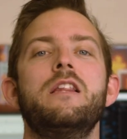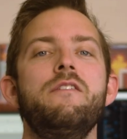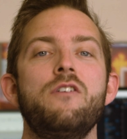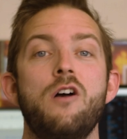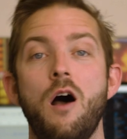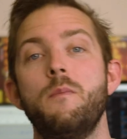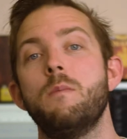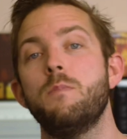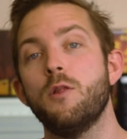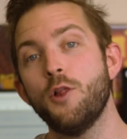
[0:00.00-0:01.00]
leave a
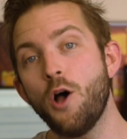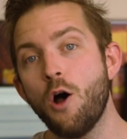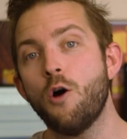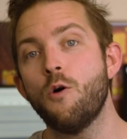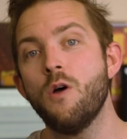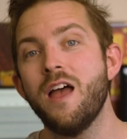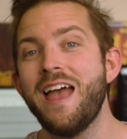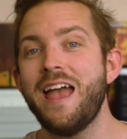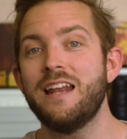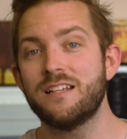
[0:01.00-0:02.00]
comment below
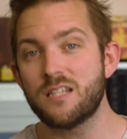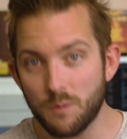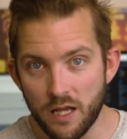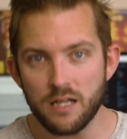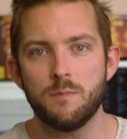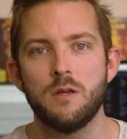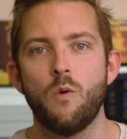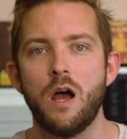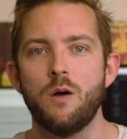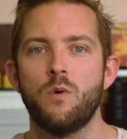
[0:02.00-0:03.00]
and explain to me
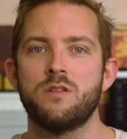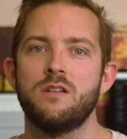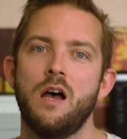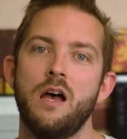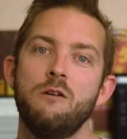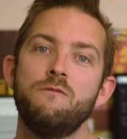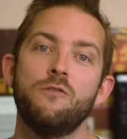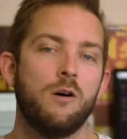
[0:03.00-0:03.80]
why it was not helpful.